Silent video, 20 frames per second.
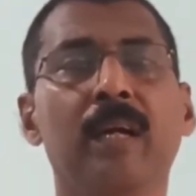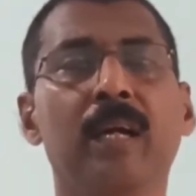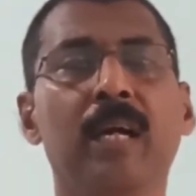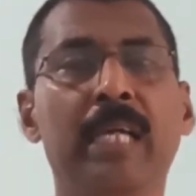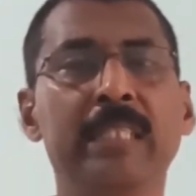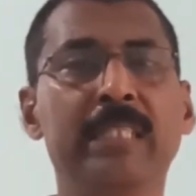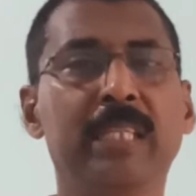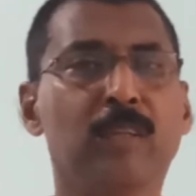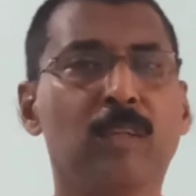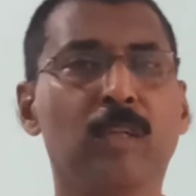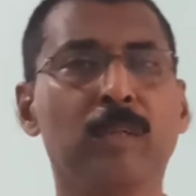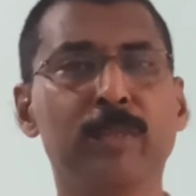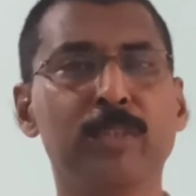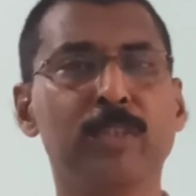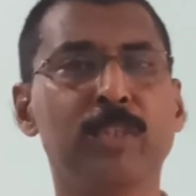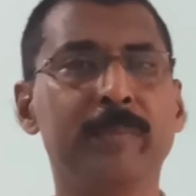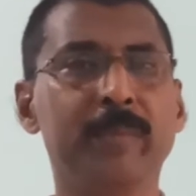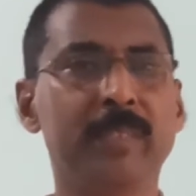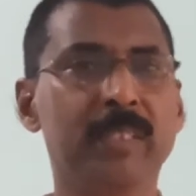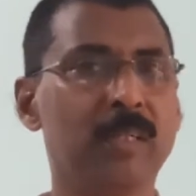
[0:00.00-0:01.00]
other
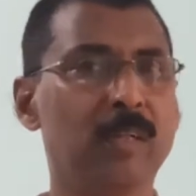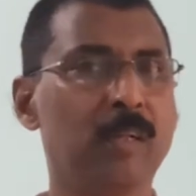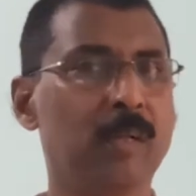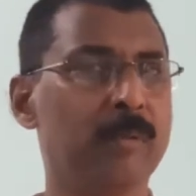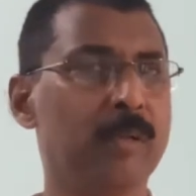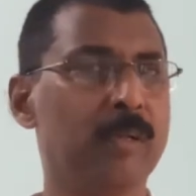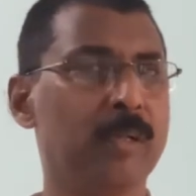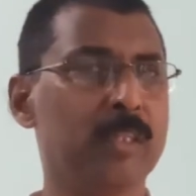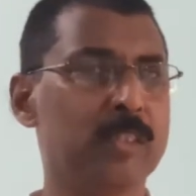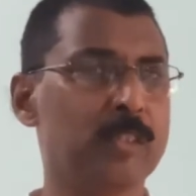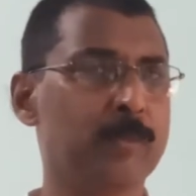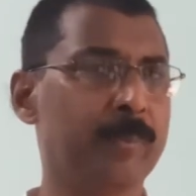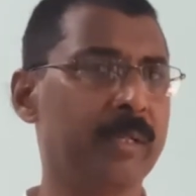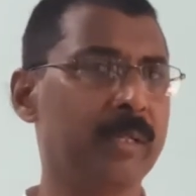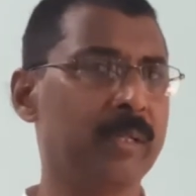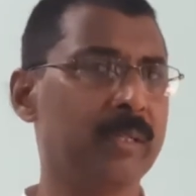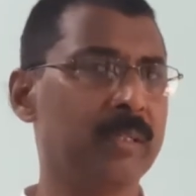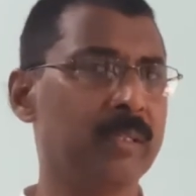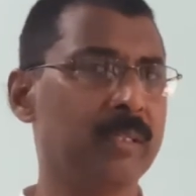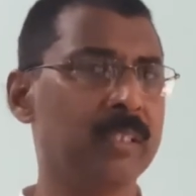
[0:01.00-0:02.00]
chromosome in the homologous pair